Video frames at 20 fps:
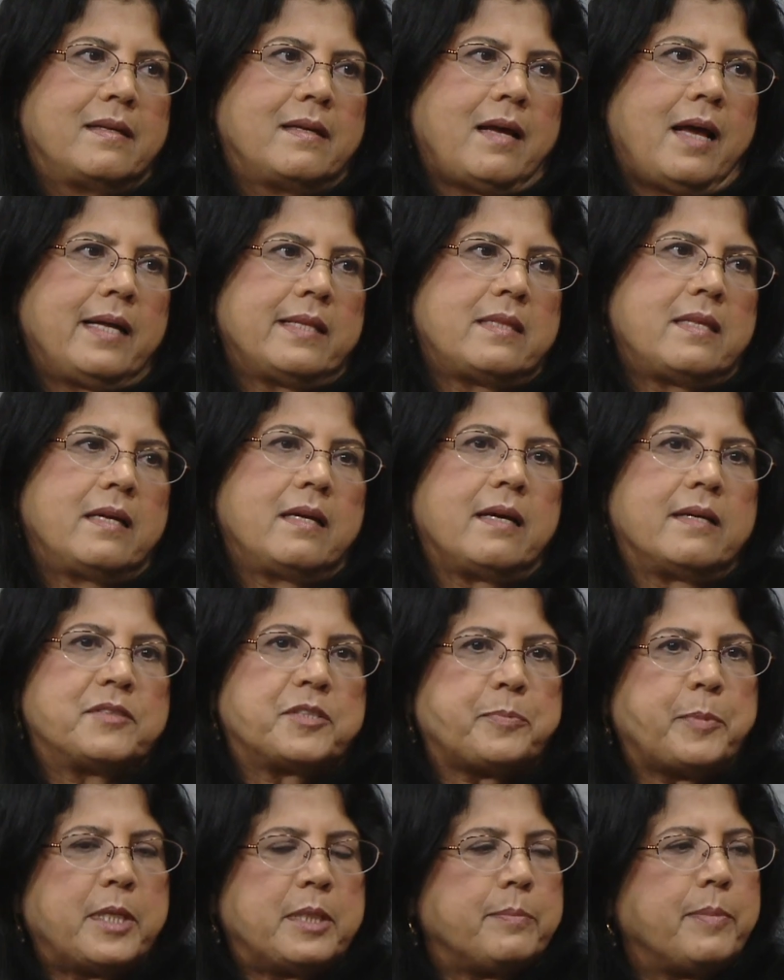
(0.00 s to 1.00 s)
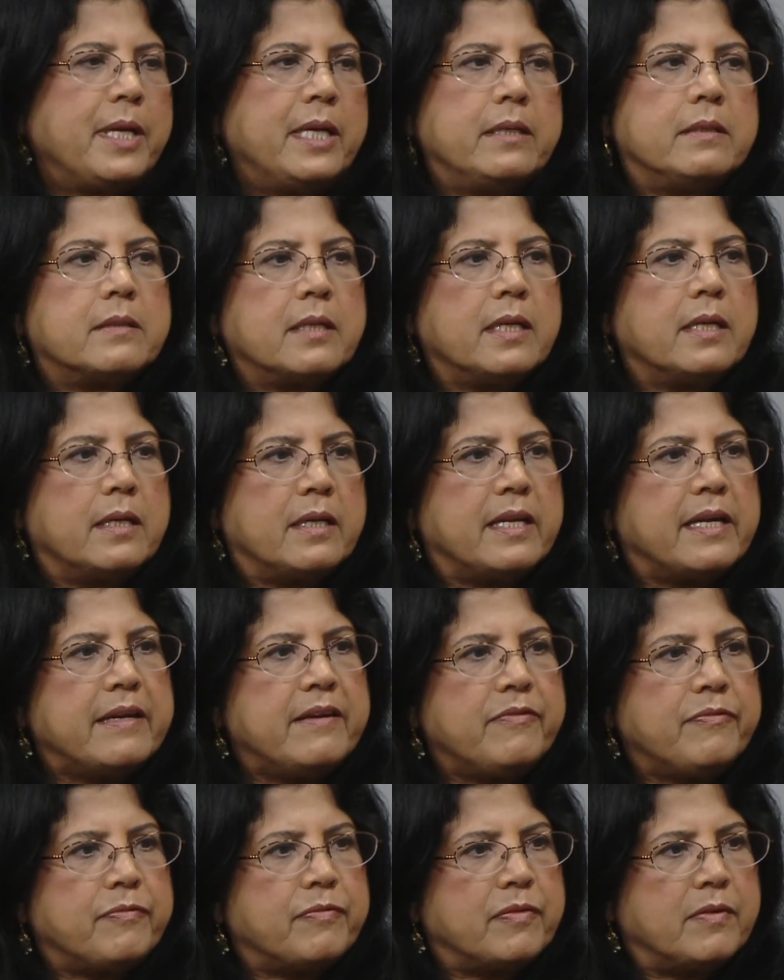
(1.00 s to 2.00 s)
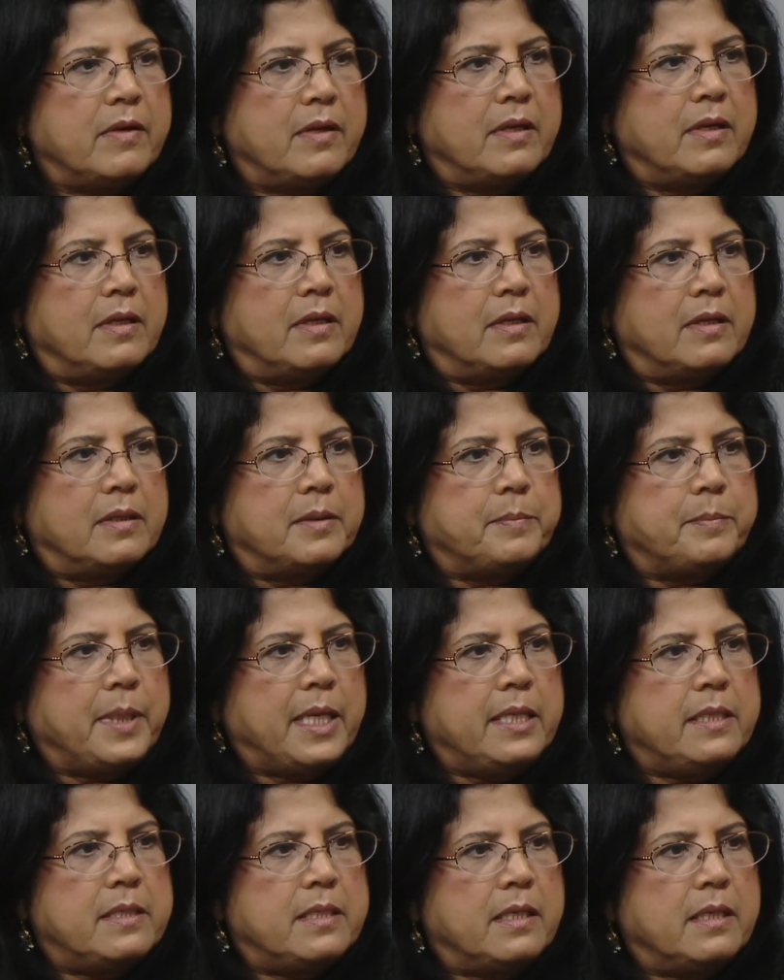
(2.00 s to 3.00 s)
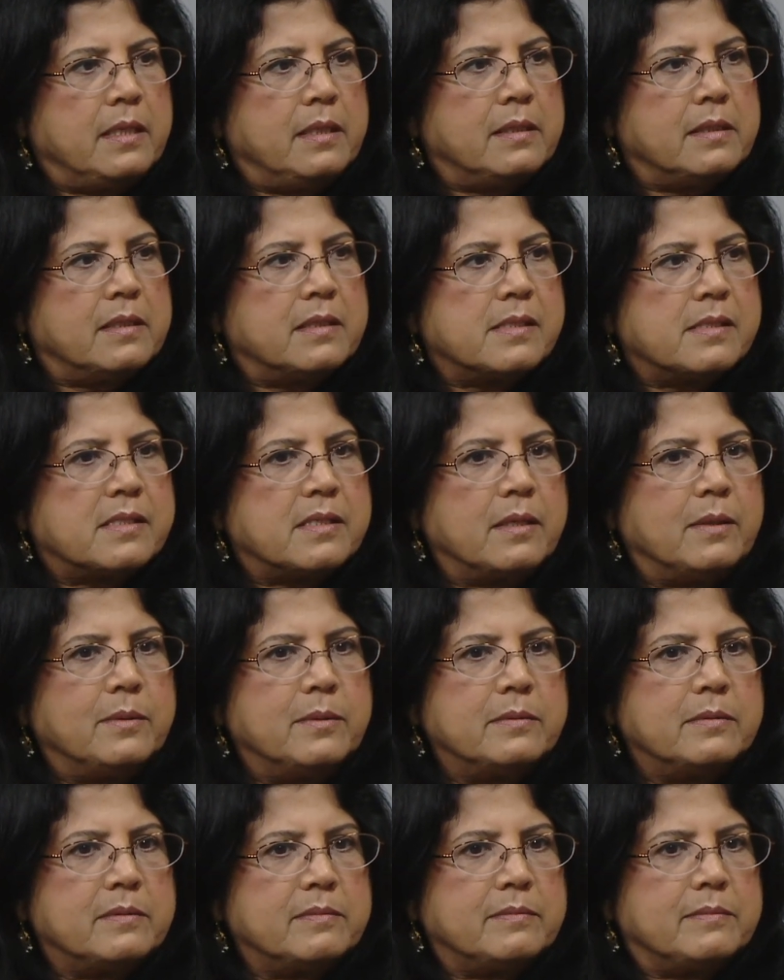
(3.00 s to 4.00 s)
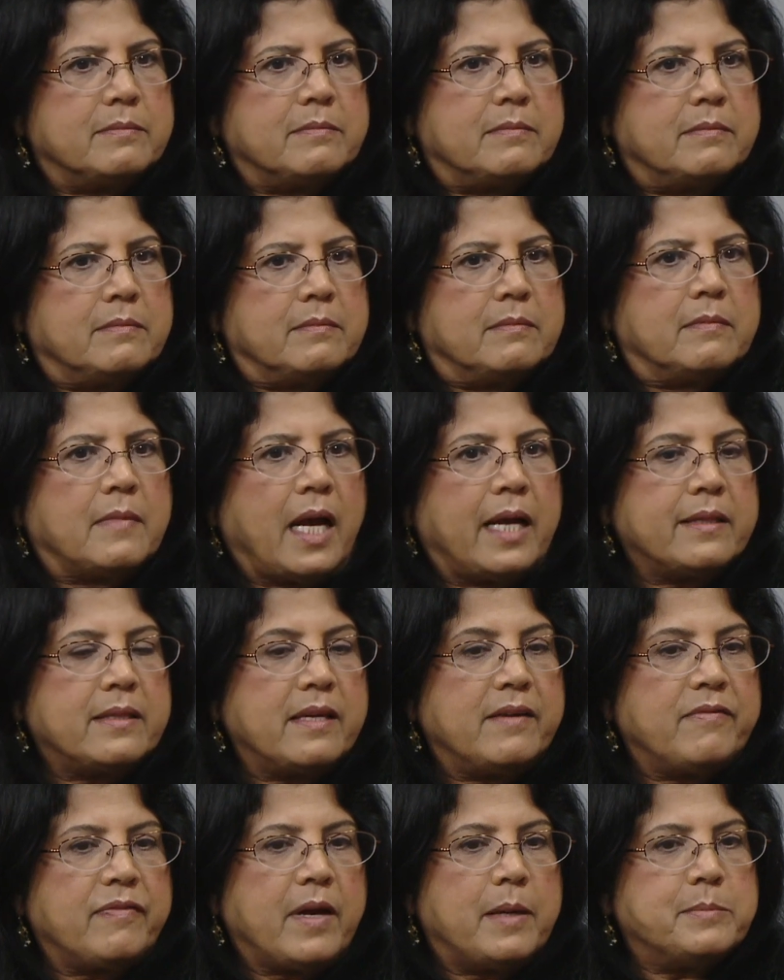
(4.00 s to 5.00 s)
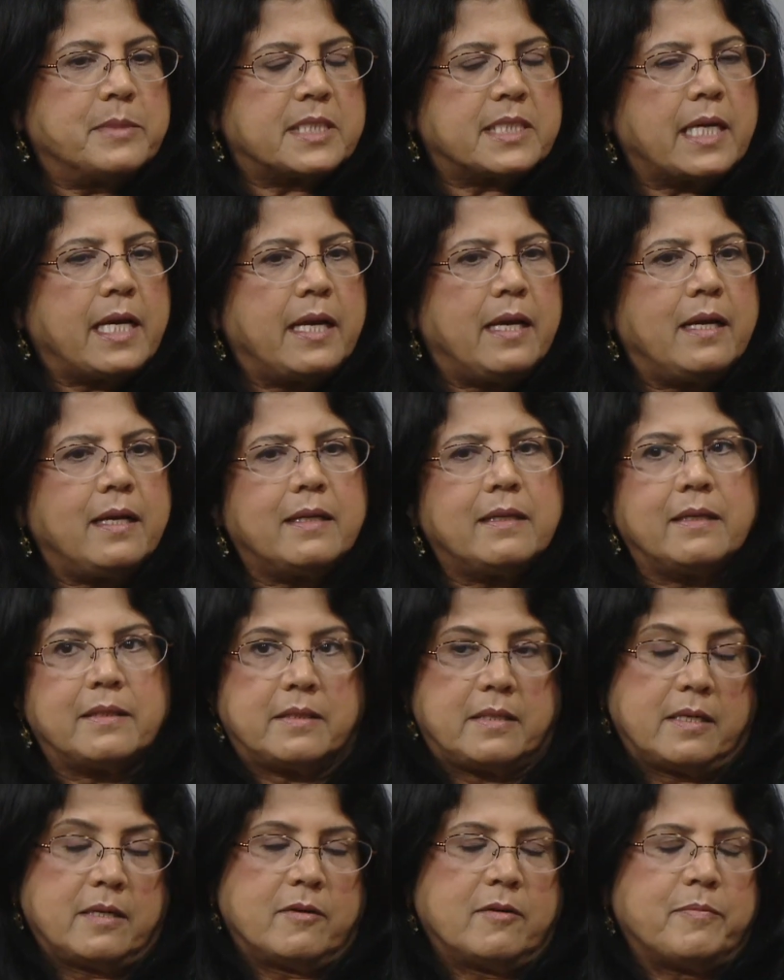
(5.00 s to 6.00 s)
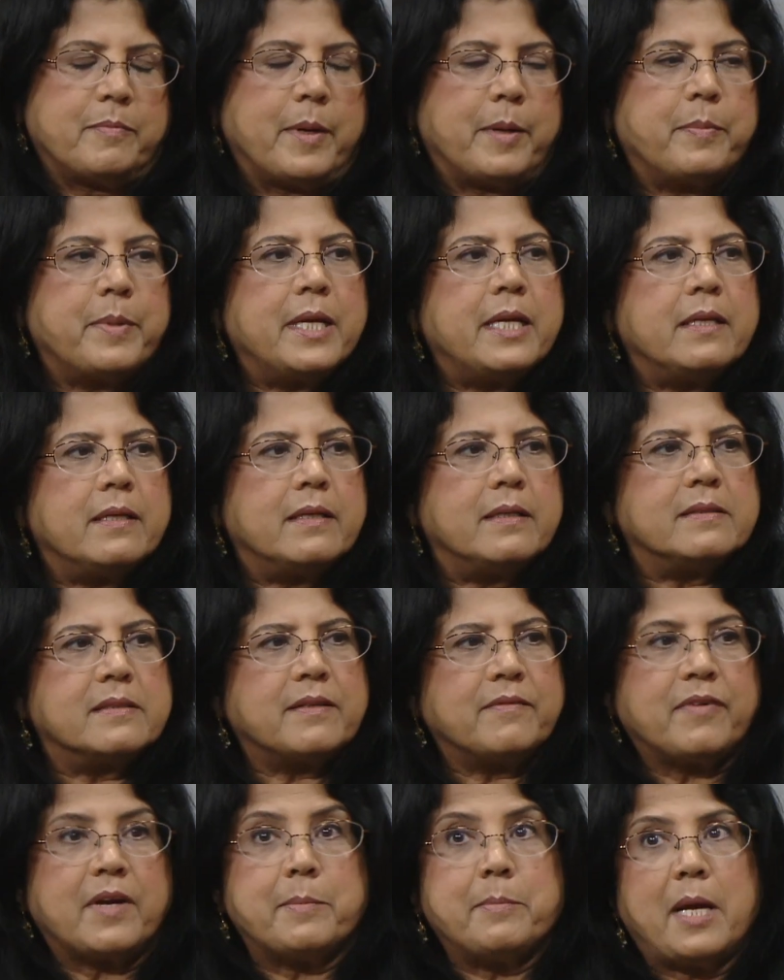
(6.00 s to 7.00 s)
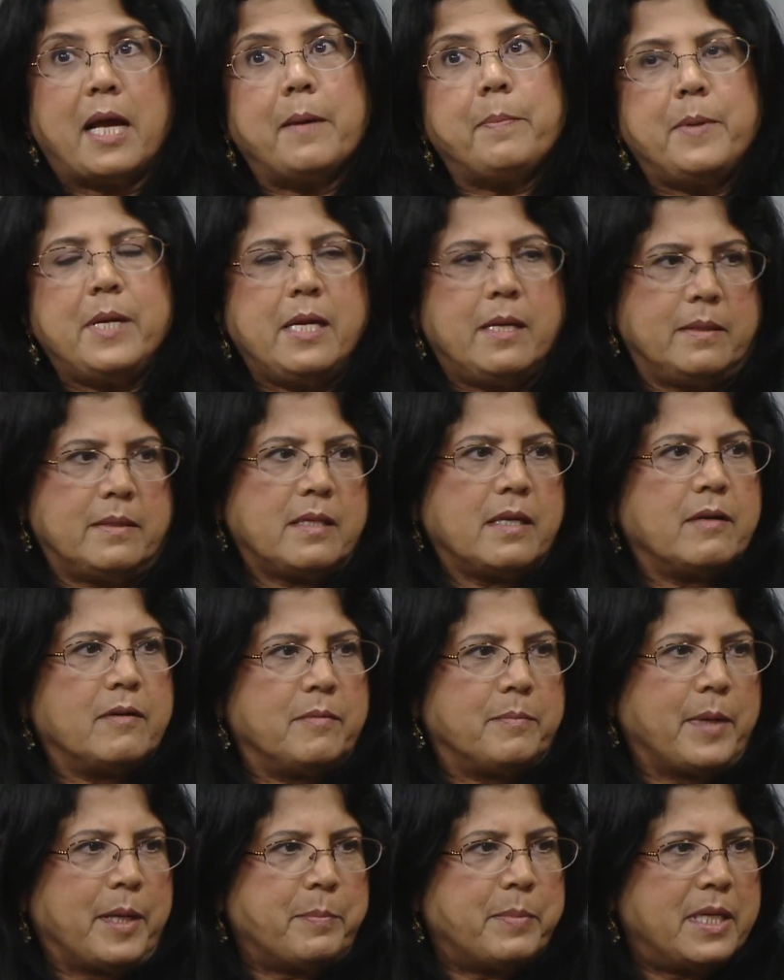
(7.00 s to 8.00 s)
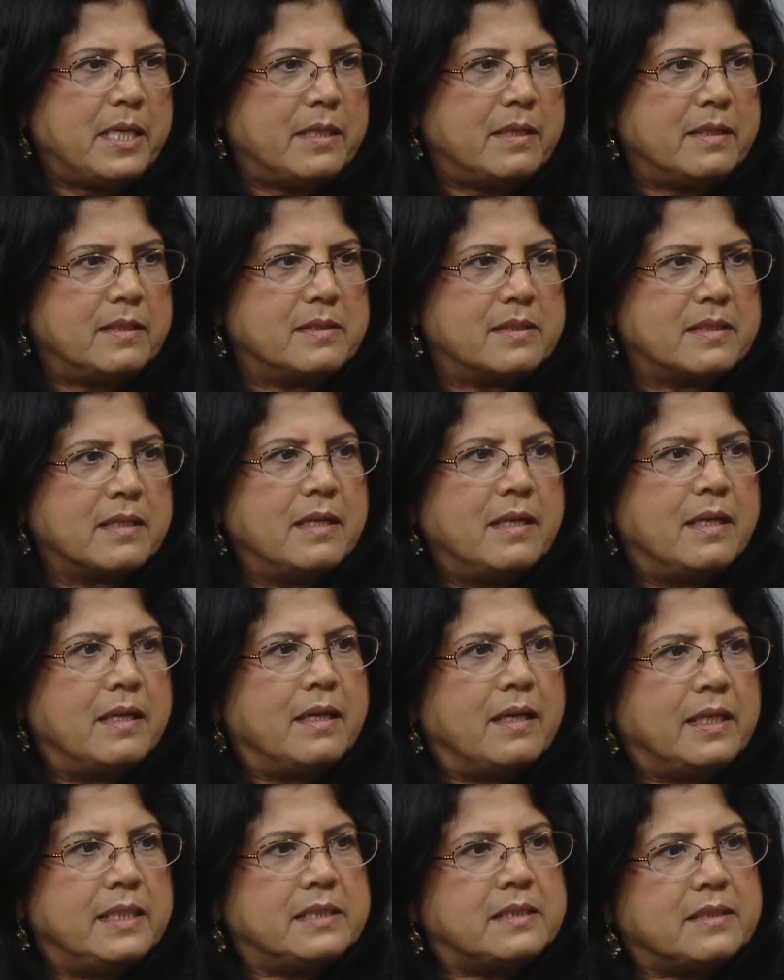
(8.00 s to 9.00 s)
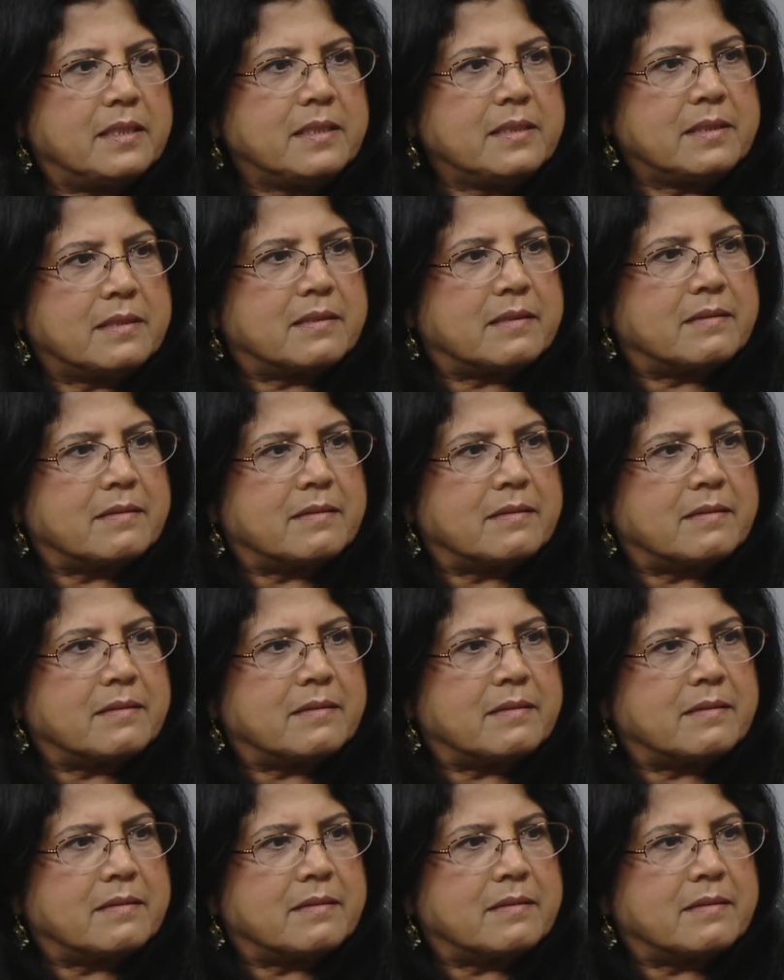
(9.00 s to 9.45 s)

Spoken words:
I think I spent my entire life painting. So I think if I'm sad, I think of my paintings. If I'm happy, I think of my paintings. It's just